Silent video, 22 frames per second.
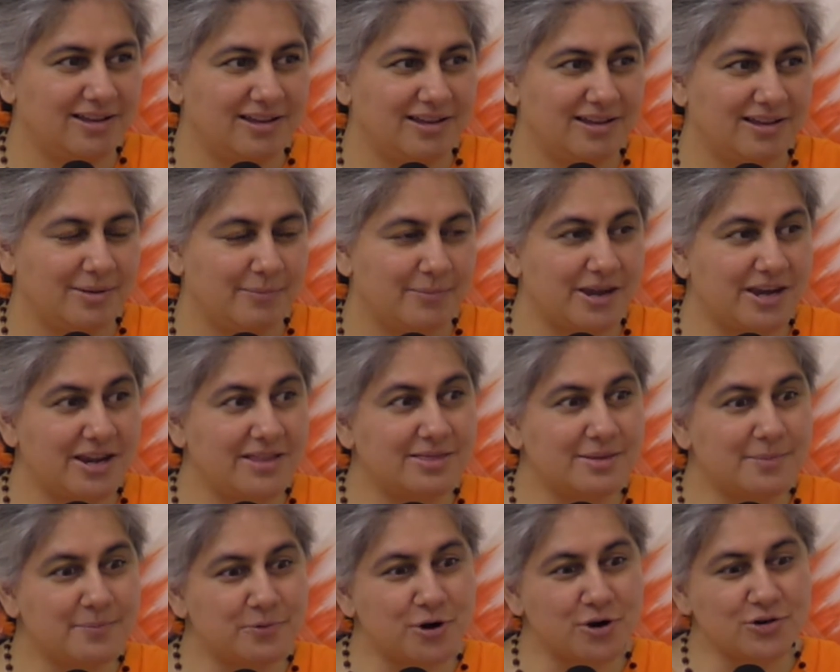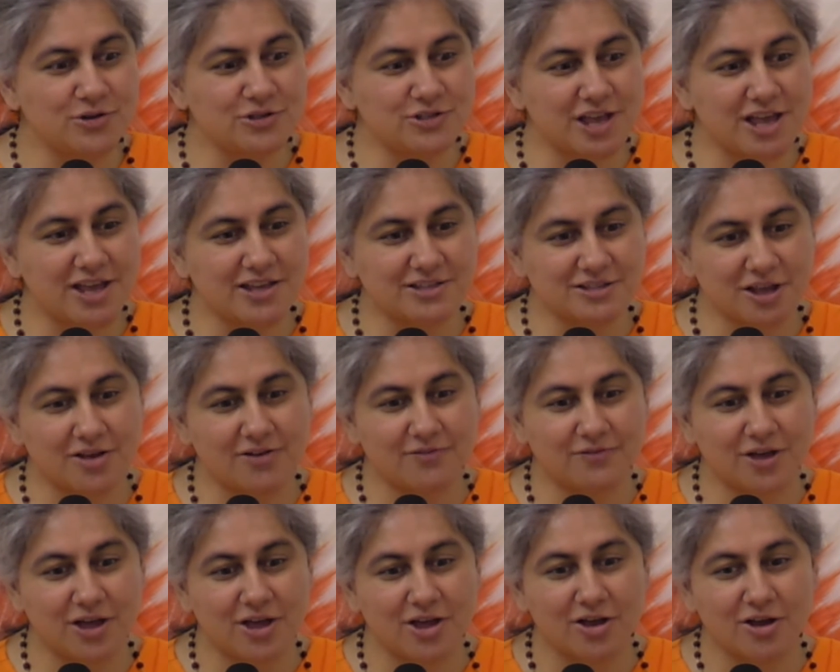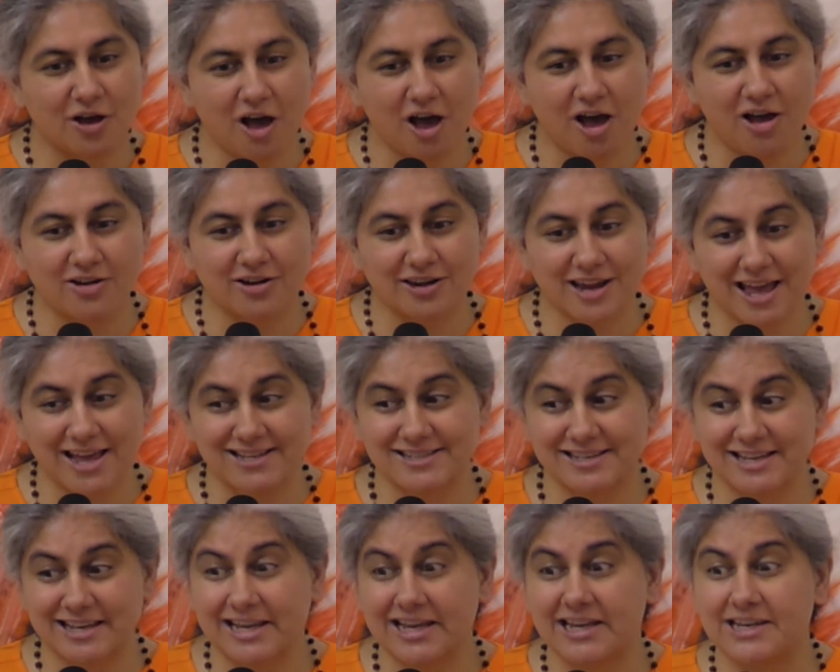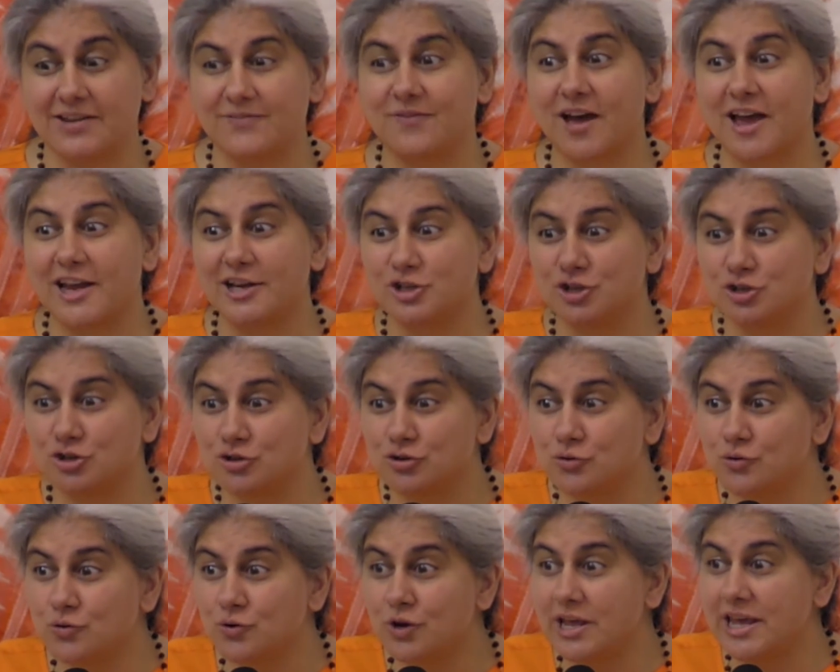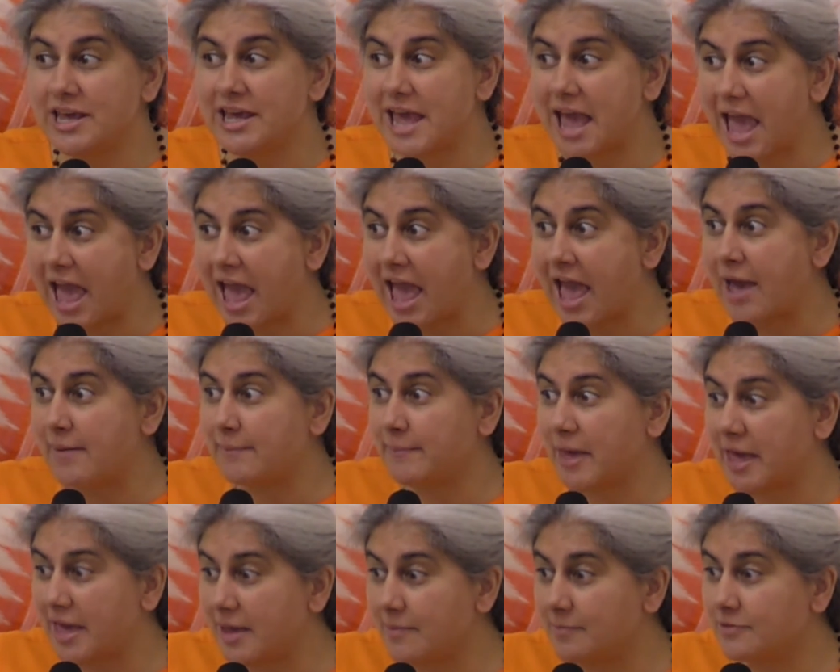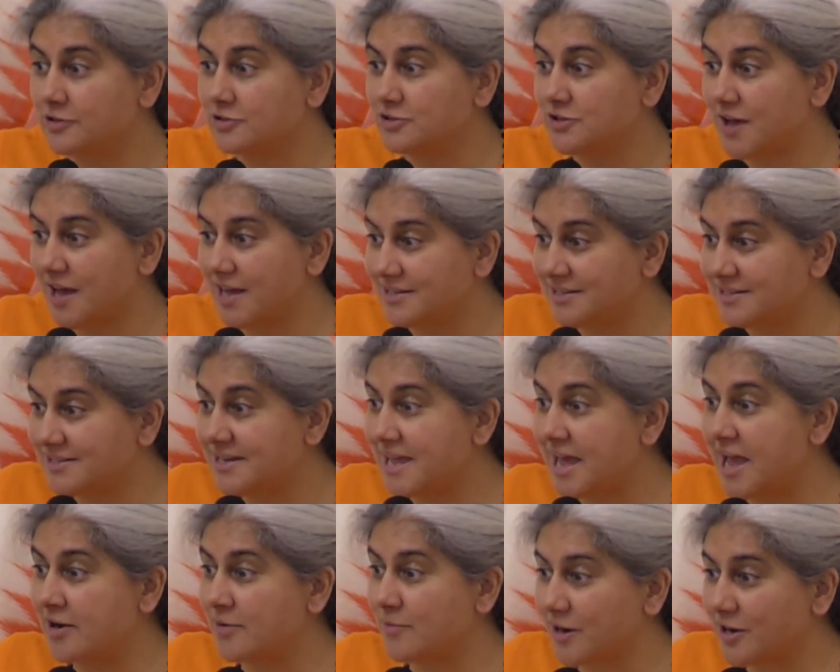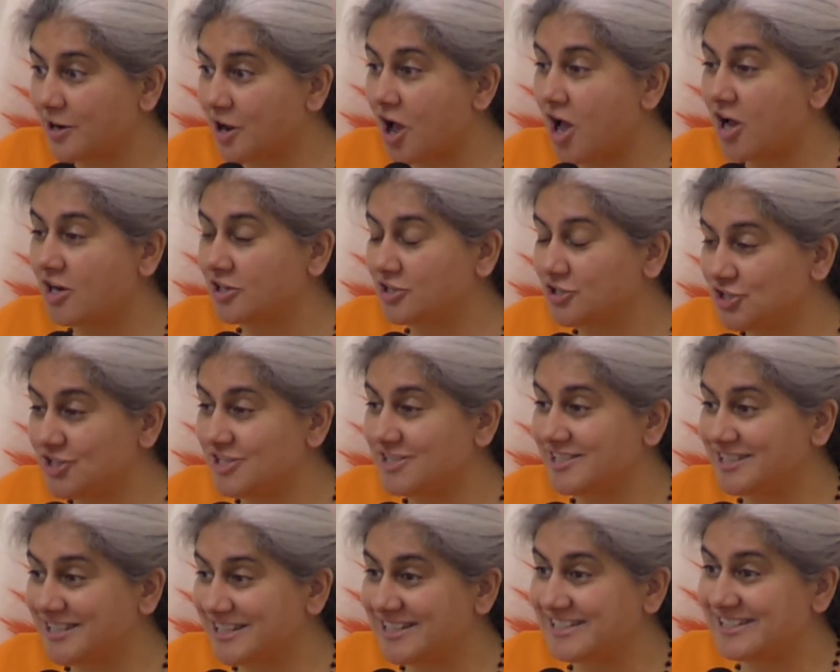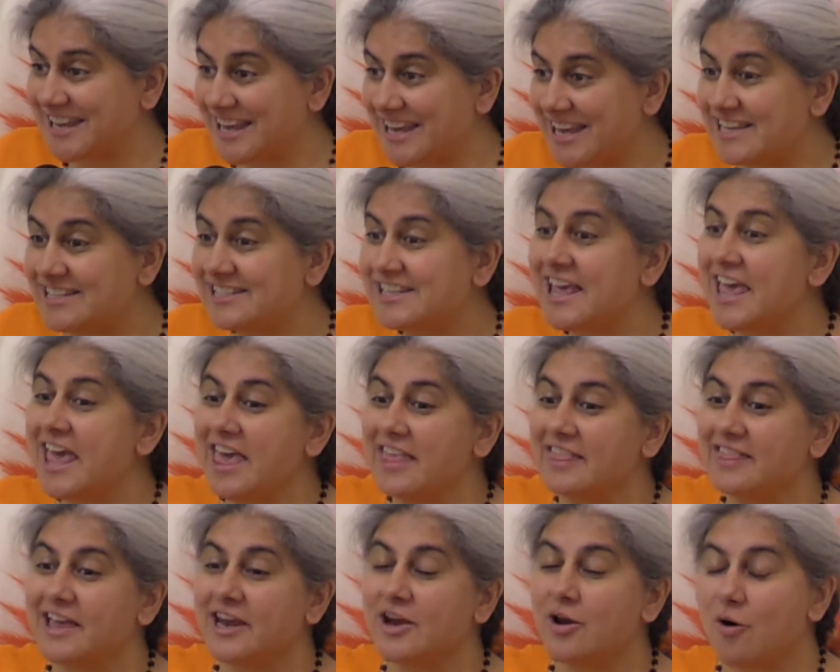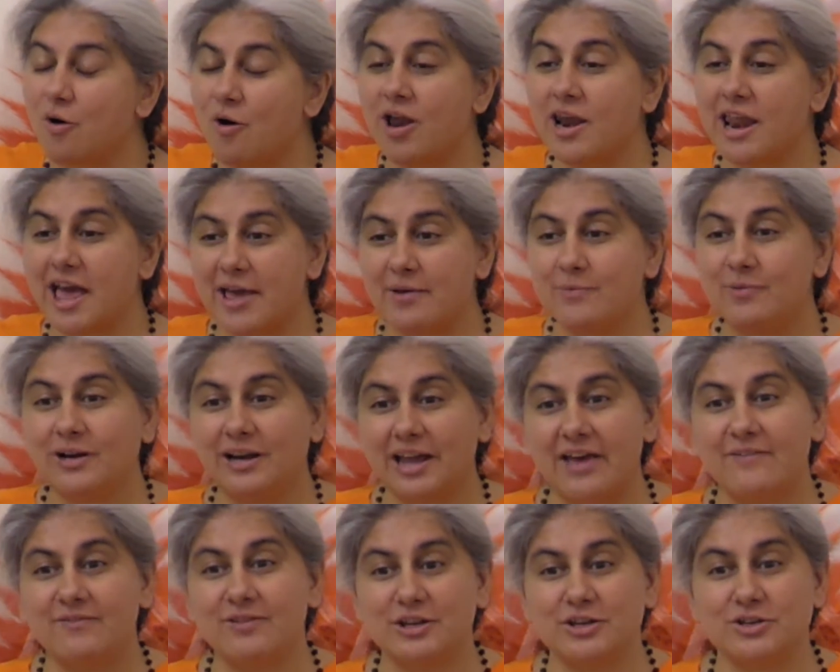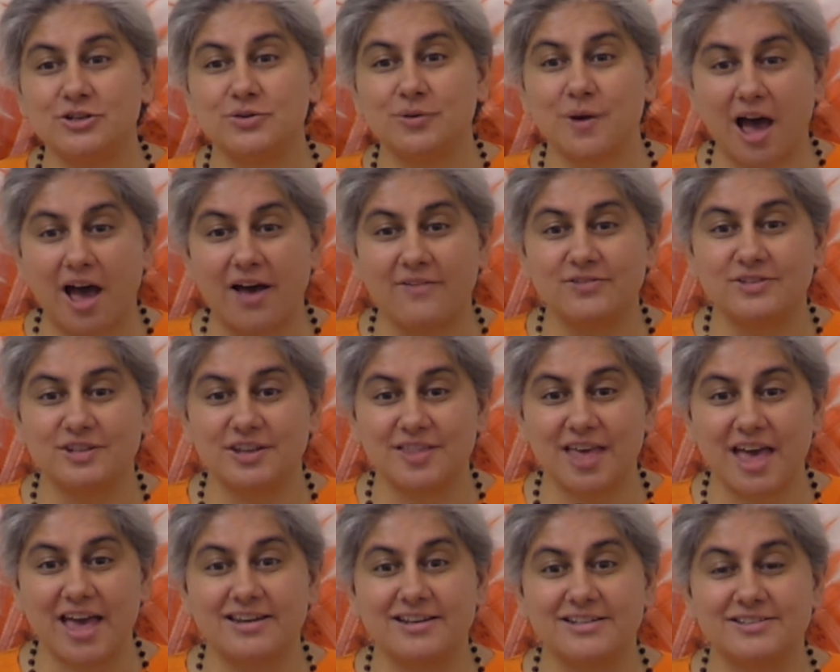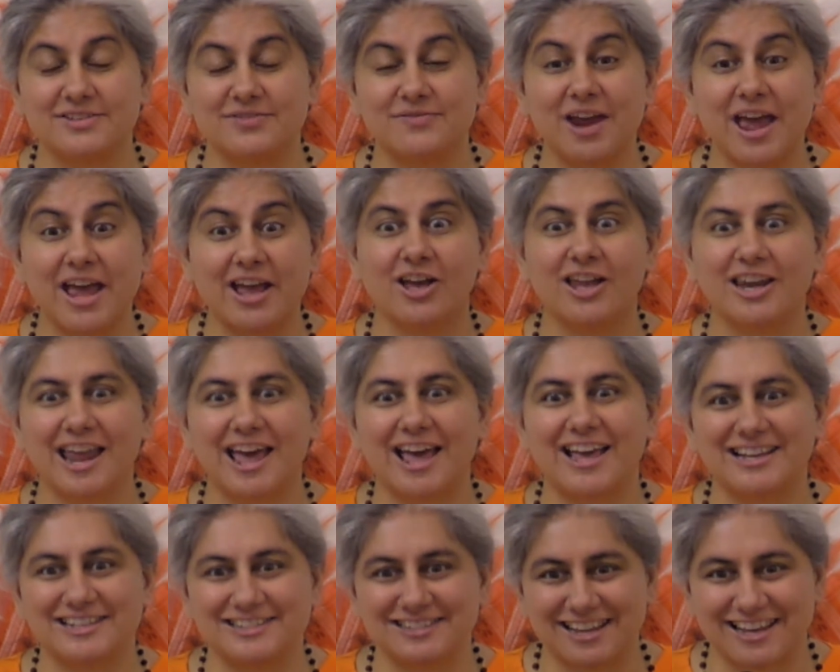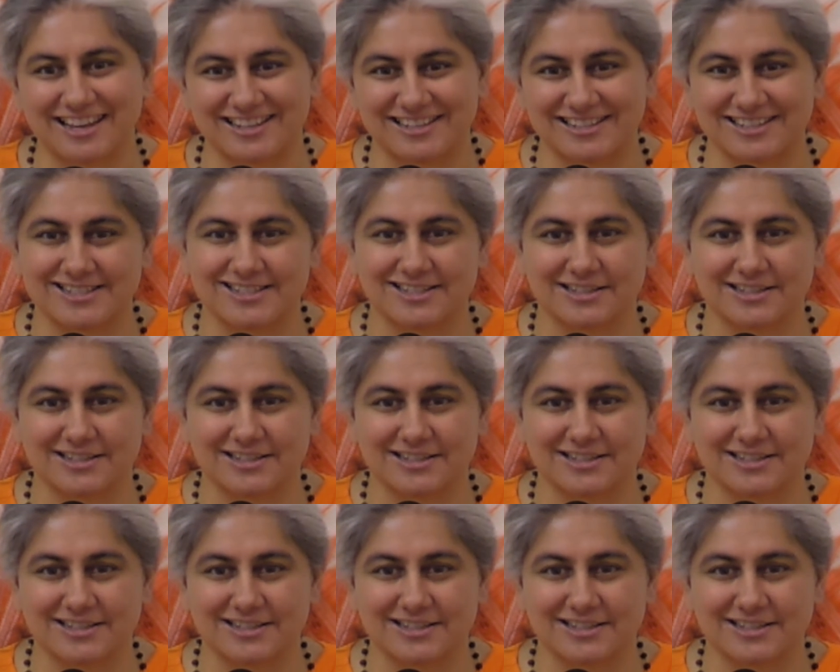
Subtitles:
But in the process of cognizing it, if I truly am able to understand what consciousness is, then all I will ever do after that is recognize it